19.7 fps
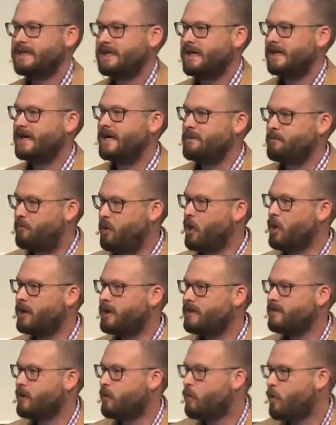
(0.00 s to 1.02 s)
Uh, and put
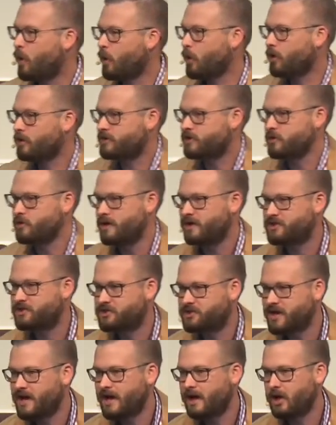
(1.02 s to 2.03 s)
in the work to
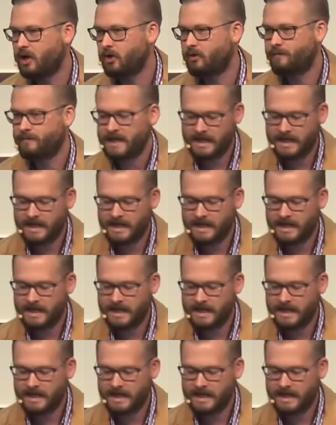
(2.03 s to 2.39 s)
excel